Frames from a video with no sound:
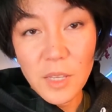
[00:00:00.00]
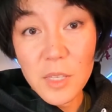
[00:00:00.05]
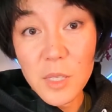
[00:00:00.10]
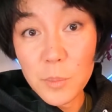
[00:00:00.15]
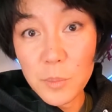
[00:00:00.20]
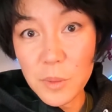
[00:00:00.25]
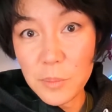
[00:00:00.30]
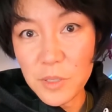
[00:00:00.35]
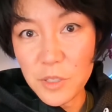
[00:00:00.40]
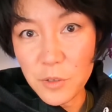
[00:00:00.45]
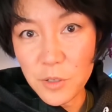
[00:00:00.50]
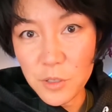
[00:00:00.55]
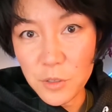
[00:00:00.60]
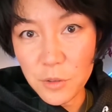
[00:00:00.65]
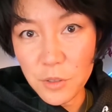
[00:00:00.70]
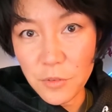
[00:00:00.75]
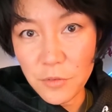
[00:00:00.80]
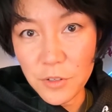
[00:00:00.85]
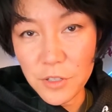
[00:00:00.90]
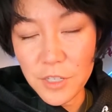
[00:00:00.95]
split between
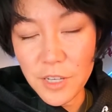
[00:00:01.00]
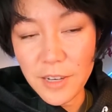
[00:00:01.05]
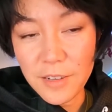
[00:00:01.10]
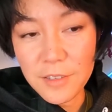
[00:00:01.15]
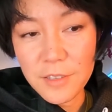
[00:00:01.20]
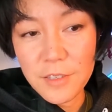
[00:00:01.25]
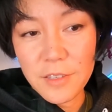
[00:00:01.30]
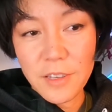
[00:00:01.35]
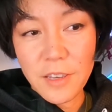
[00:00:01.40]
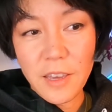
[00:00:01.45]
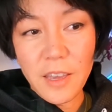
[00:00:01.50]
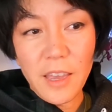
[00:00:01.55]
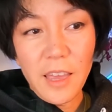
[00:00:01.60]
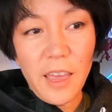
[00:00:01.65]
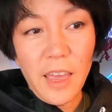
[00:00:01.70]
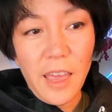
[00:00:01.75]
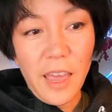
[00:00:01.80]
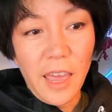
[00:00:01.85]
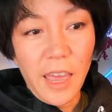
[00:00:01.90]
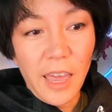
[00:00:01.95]
2 different days.
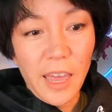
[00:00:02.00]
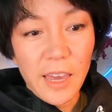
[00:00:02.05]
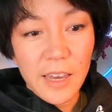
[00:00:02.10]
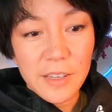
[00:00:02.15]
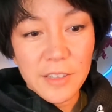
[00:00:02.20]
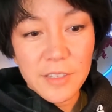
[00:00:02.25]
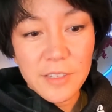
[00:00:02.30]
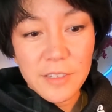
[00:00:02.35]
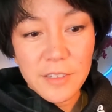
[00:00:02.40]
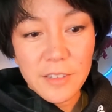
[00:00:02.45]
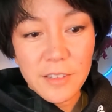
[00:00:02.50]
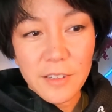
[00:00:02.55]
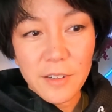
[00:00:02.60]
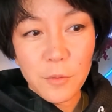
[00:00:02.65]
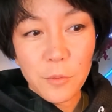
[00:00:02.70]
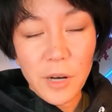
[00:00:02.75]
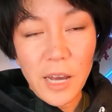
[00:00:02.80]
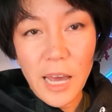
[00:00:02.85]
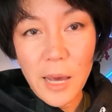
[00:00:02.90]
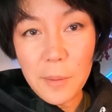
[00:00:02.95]
And
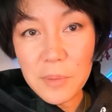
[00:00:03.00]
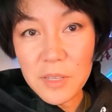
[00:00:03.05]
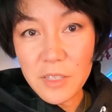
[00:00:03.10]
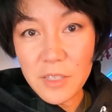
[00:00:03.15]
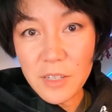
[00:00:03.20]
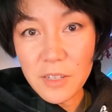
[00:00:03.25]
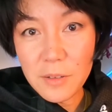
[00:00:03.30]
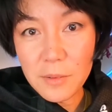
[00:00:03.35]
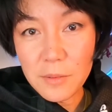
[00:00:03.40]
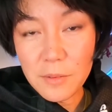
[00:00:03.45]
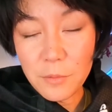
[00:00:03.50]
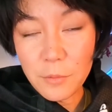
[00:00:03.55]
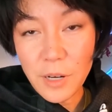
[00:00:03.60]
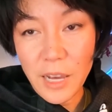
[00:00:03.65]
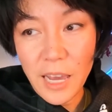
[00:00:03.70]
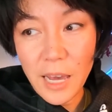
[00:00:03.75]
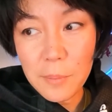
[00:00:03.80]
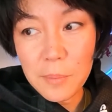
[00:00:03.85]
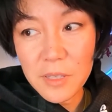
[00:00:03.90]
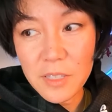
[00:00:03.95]
what
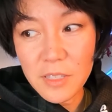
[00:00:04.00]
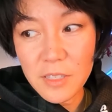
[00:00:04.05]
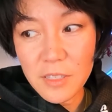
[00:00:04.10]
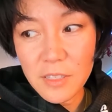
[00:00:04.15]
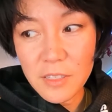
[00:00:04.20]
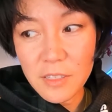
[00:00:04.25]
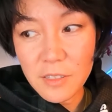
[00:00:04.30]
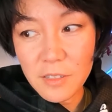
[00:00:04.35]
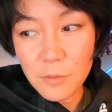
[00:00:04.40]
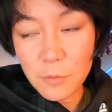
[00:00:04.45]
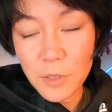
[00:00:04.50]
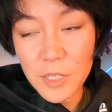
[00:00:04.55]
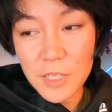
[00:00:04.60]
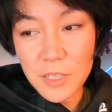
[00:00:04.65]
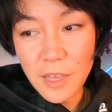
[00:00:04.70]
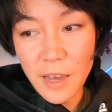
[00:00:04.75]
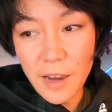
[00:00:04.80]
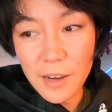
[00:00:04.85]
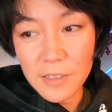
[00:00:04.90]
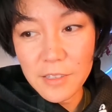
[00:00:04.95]
happened
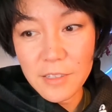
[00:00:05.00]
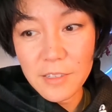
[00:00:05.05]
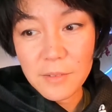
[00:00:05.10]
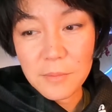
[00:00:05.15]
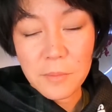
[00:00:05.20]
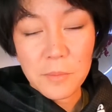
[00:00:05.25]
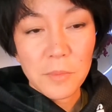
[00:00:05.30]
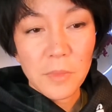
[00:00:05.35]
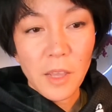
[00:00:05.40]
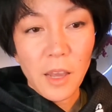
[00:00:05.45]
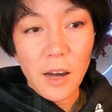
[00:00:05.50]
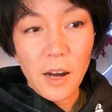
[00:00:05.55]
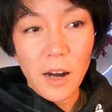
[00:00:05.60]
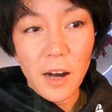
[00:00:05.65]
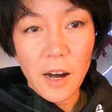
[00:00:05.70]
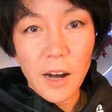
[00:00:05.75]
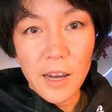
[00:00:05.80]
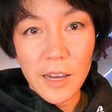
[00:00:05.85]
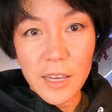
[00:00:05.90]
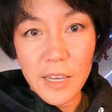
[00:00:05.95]
was that
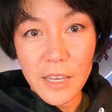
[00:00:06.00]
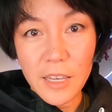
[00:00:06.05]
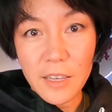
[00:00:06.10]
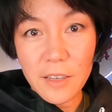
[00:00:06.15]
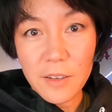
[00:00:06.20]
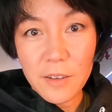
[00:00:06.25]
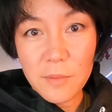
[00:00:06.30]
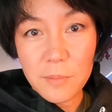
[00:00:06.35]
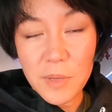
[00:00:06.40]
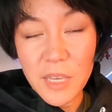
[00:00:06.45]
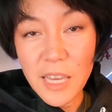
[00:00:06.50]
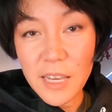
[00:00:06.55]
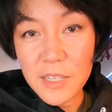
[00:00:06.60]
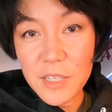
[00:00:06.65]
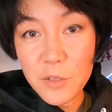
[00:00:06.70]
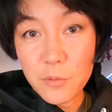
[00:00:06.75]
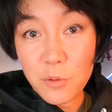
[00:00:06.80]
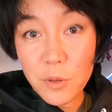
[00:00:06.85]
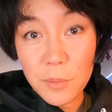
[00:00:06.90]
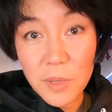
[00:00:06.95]
I
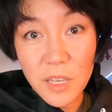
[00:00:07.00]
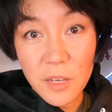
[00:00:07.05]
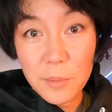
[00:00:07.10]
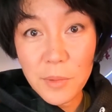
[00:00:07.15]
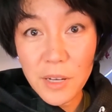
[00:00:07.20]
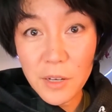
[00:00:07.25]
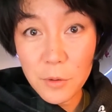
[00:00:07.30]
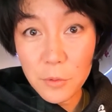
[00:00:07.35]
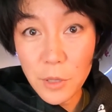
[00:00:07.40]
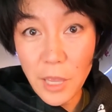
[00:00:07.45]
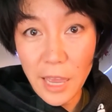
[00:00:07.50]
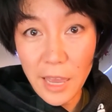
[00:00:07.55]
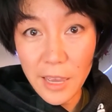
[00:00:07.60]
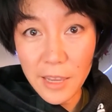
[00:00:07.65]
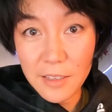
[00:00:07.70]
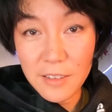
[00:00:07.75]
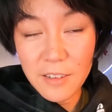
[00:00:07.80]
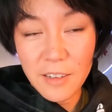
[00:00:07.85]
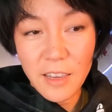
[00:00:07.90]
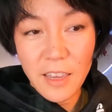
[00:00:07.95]
began swimming in my own
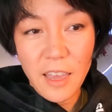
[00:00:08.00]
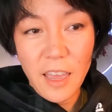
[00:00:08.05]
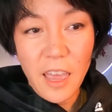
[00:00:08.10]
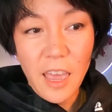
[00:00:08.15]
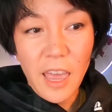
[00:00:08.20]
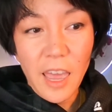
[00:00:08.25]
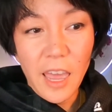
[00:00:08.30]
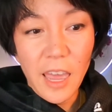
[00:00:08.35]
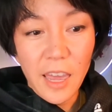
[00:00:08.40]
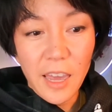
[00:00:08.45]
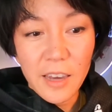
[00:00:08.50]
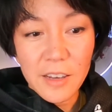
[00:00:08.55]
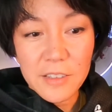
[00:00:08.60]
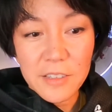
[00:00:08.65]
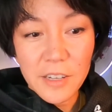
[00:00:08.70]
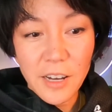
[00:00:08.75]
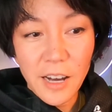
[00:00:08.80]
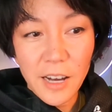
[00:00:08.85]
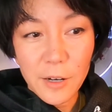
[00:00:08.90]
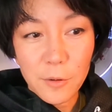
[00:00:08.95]
head,
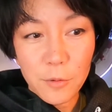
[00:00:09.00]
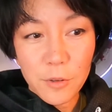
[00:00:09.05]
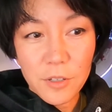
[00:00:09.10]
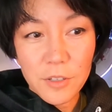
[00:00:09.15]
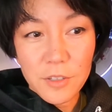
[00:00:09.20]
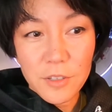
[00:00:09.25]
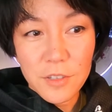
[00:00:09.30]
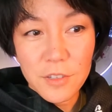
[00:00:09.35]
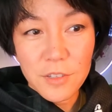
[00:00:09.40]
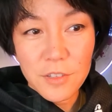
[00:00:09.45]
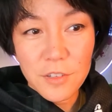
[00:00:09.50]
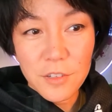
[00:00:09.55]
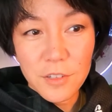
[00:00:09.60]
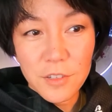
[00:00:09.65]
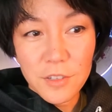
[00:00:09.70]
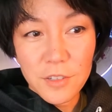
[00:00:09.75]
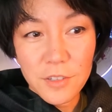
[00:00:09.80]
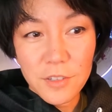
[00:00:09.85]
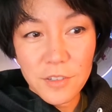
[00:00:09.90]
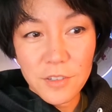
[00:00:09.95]
and I was
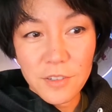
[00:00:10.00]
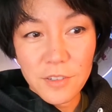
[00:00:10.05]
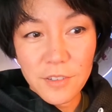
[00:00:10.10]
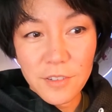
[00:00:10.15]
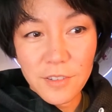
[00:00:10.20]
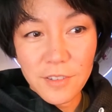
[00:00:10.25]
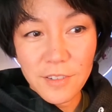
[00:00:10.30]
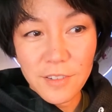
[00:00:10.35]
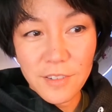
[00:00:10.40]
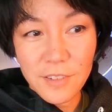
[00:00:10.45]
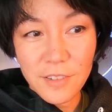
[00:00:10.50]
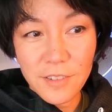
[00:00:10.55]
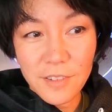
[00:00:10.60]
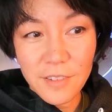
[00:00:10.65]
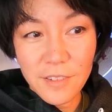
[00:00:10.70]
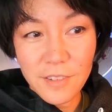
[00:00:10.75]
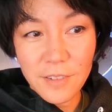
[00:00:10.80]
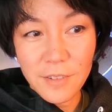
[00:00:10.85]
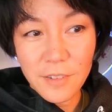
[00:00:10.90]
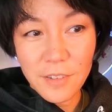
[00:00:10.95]
just
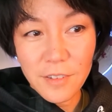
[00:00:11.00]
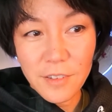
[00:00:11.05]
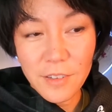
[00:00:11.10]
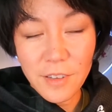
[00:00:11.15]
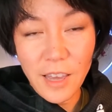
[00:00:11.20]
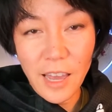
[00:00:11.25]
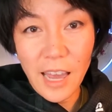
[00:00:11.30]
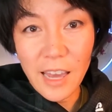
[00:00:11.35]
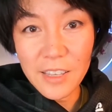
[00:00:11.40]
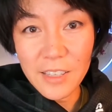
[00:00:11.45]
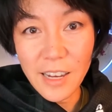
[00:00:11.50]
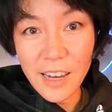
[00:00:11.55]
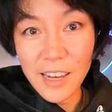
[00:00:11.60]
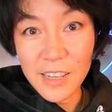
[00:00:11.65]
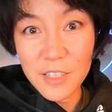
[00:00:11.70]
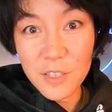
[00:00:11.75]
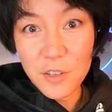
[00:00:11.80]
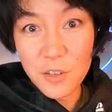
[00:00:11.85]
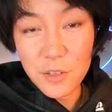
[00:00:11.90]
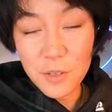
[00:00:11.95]
I
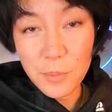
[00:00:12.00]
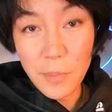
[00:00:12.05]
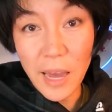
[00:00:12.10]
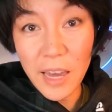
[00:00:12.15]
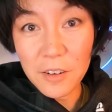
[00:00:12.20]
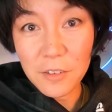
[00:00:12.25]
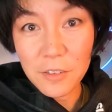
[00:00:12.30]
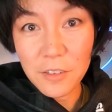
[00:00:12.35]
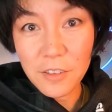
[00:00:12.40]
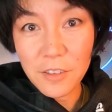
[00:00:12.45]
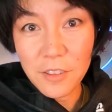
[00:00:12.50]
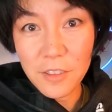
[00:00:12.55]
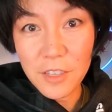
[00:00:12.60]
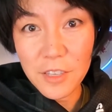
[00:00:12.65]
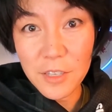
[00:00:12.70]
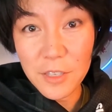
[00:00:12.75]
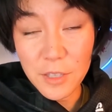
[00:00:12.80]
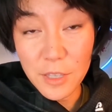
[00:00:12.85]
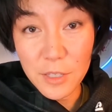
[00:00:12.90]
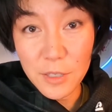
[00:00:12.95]
had to just battle
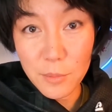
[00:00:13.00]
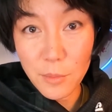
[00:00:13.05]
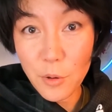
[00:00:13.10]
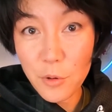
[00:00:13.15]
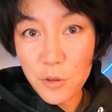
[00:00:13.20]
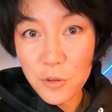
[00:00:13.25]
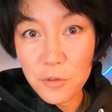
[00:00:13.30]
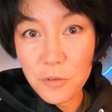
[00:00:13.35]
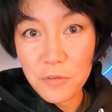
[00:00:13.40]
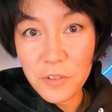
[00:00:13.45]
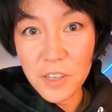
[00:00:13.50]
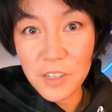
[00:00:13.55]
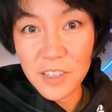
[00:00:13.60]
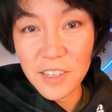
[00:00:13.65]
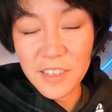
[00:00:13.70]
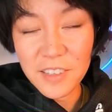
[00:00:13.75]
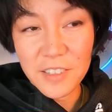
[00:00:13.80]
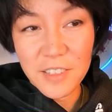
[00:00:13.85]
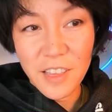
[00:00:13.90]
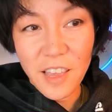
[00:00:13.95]
these emotional
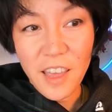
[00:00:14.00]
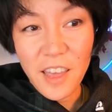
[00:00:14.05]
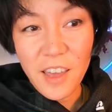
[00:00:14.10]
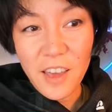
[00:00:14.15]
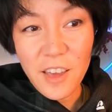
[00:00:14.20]
feelings